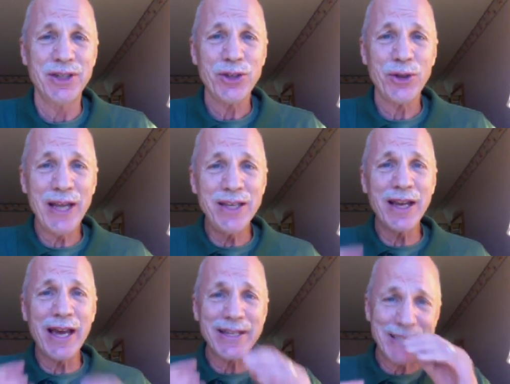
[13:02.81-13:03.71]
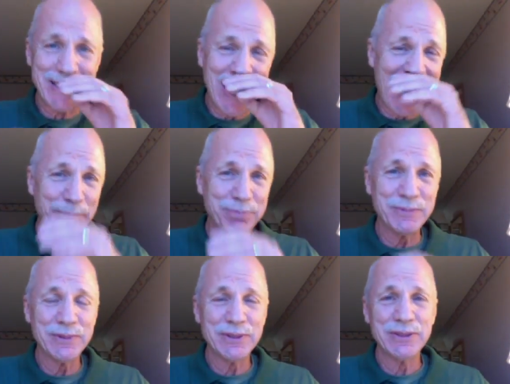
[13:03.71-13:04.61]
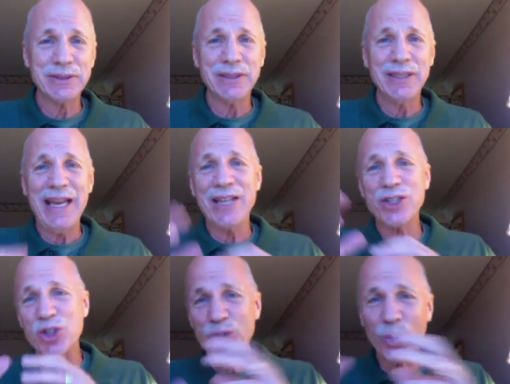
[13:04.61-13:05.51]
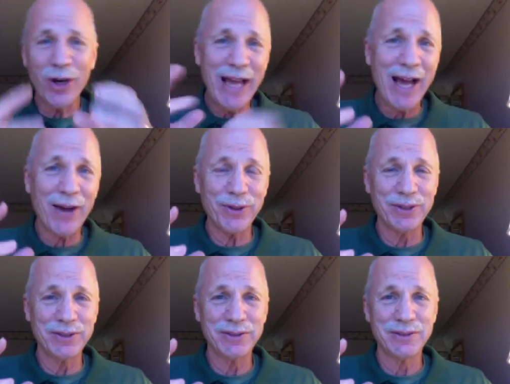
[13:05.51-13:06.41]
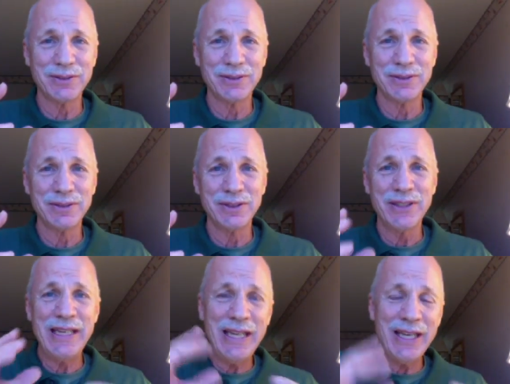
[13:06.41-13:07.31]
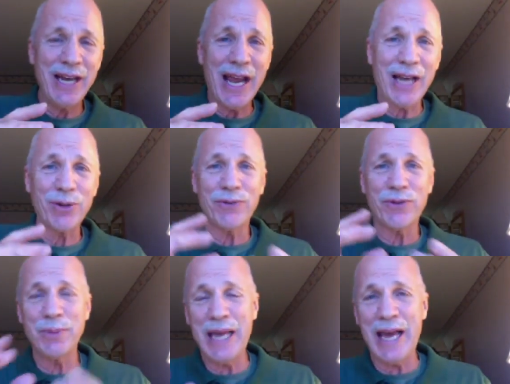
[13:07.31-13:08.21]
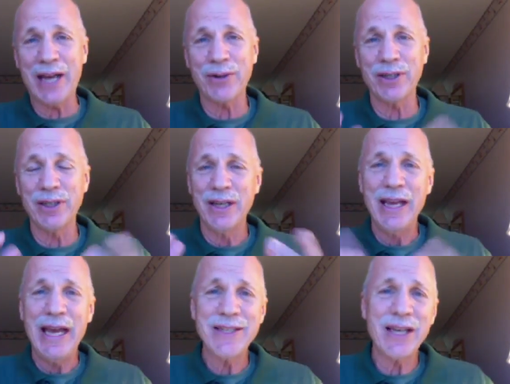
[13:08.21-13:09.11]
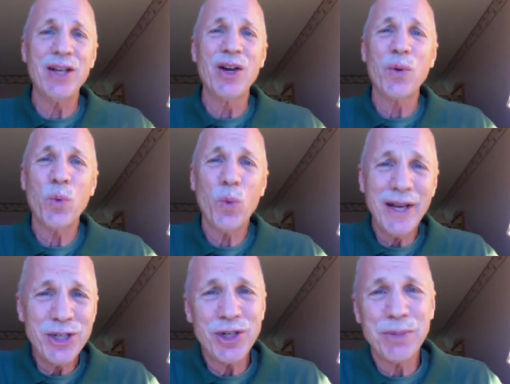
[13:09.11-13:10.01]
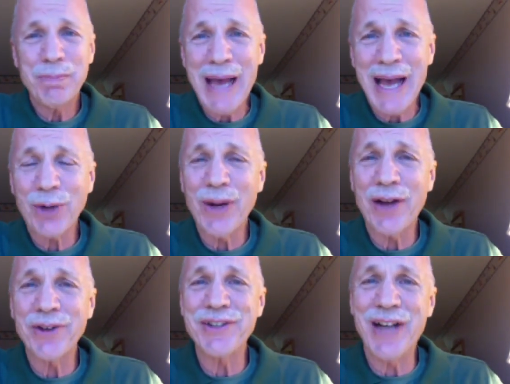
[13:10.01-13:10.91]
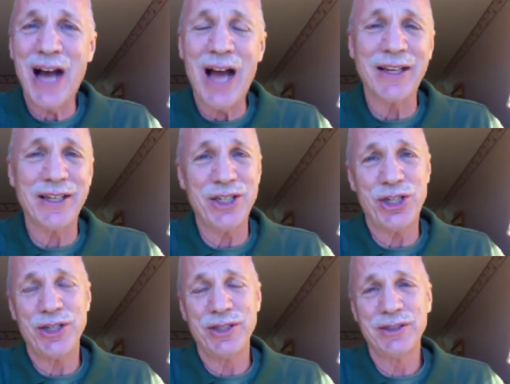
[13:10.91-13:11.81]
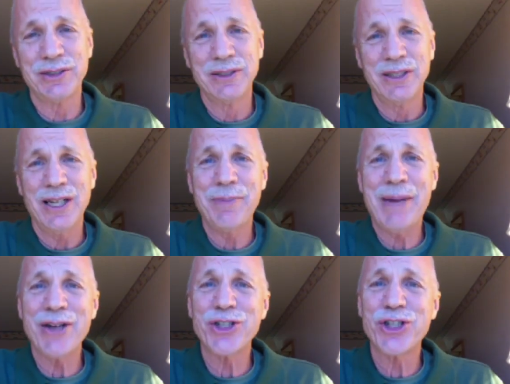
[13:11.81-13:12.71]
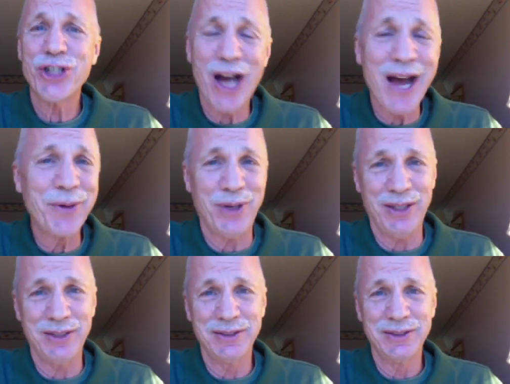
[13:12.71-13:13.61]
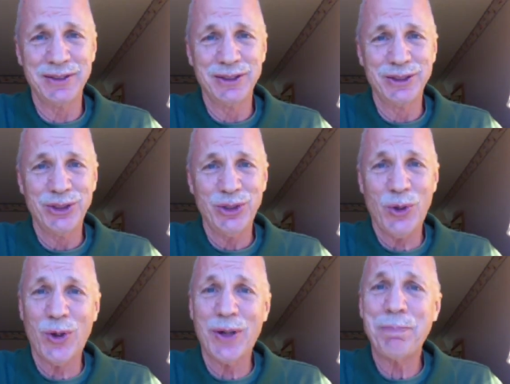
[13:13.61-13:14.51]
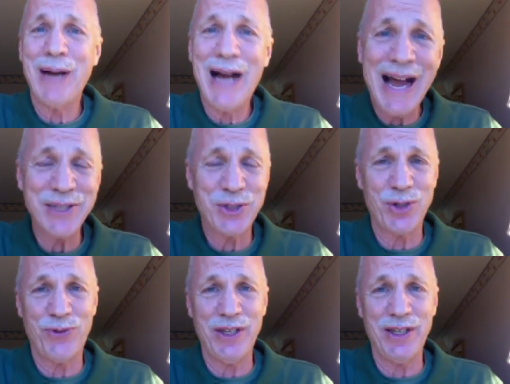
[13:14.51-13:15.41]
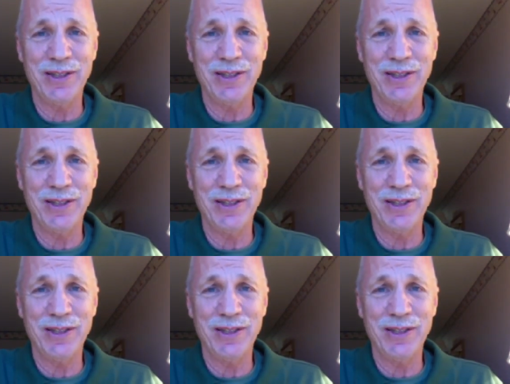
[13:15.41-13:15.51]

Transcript: So then you got to stop and sort out the inaccurate from the accurate. And you say, well, what is your background knowledge about genre or apostrophe?